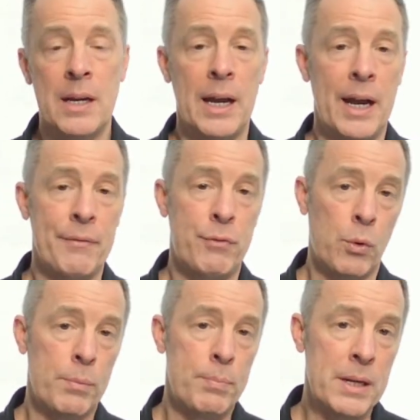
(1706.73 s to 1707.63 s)
at
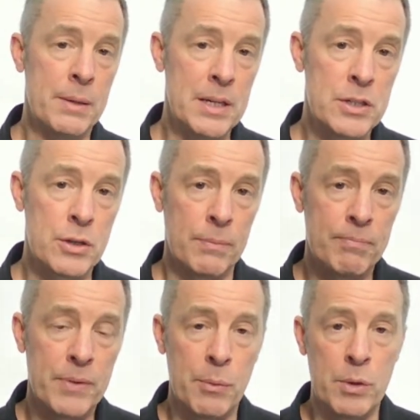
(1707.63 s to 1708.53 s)
4 p.m.
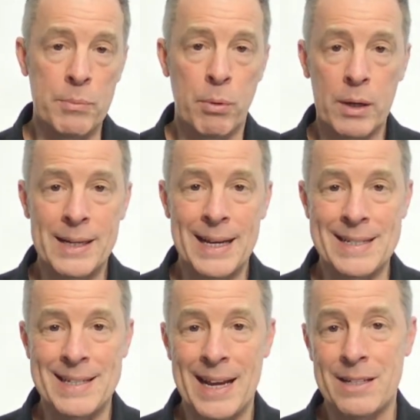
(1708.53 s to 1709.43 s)
Eastern, and we
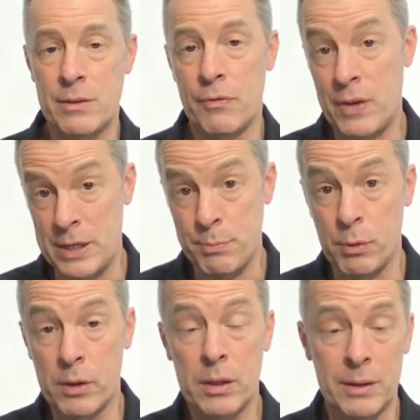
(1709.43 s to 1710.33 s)
broadcast that to
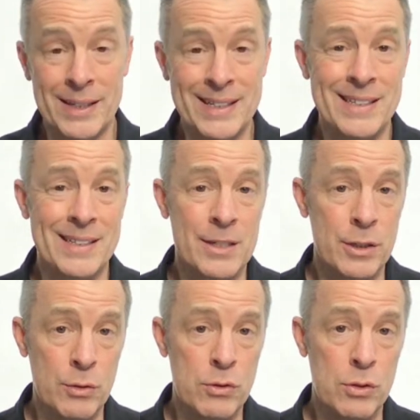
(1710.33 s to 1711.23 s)
Facebook,
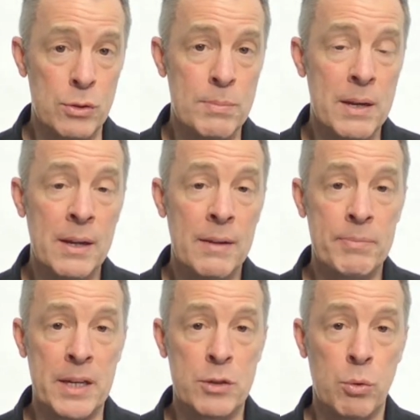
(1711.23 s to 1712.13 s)
LinkedIn, YouTube,
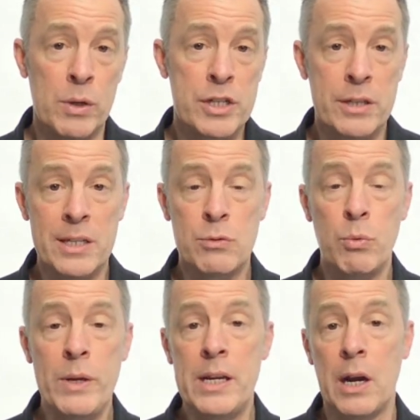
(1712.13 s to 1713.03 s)
and Twitch. This
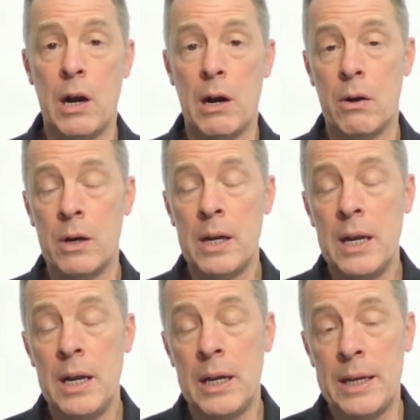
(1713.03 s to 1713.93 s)
week, our
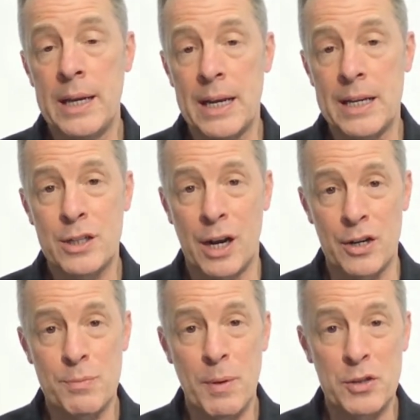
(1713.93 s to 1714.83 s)

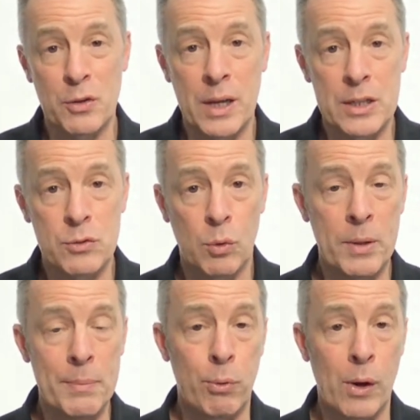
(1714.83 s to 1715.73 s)
special guest will
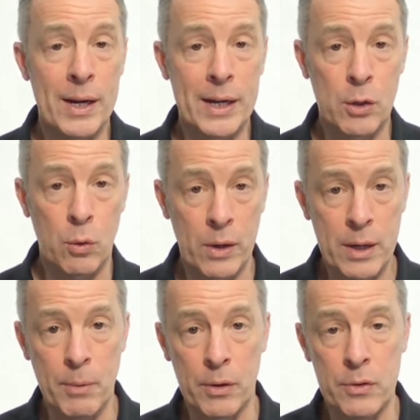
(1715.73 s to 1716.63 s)
be Brian
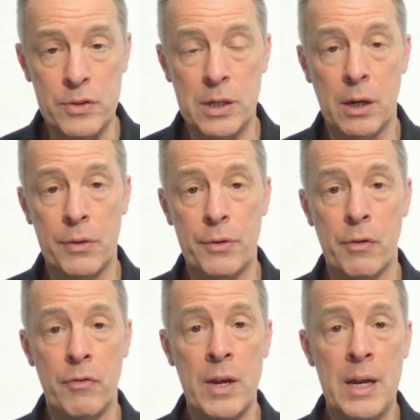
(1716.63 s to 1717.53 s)
Kramer, who's the
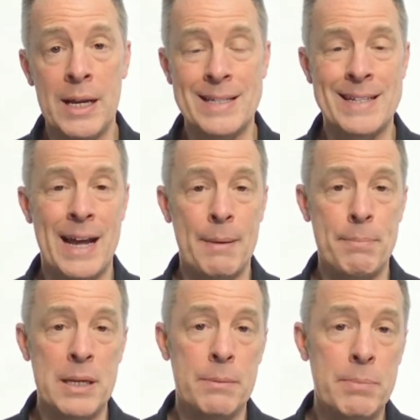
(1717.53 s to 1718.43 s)
author of It's Not
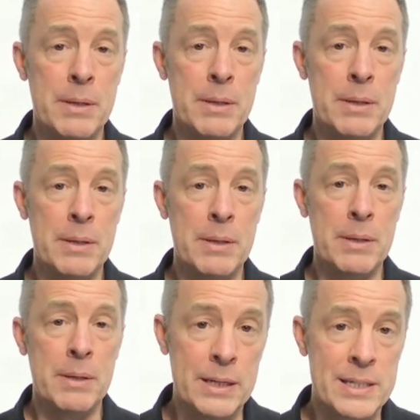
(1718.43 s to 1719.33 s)
B2B or
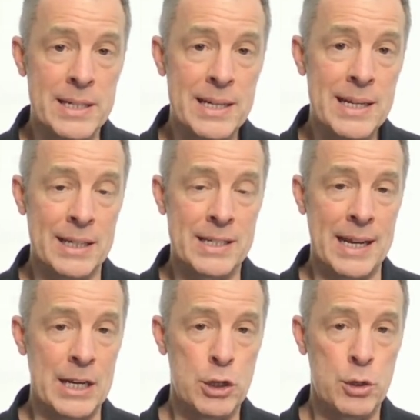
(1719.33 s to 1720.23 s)
B2C, It's
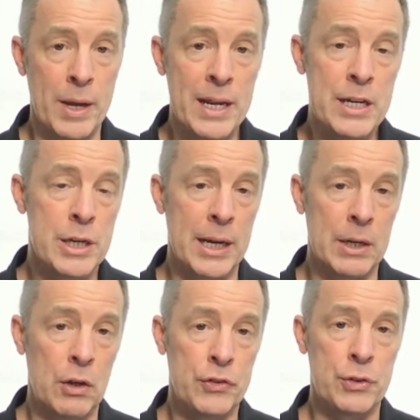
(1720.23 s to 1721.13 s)
H2H,
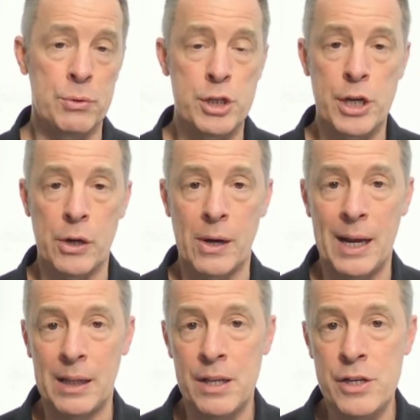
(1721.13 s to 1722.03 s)
and also
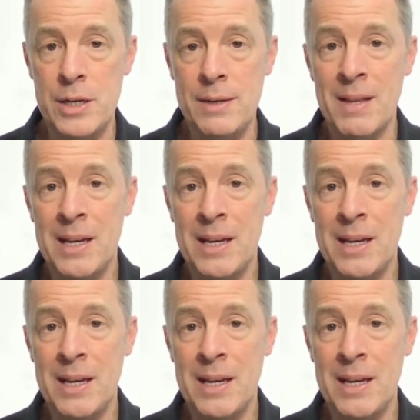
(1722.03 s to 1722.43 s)
Shareology.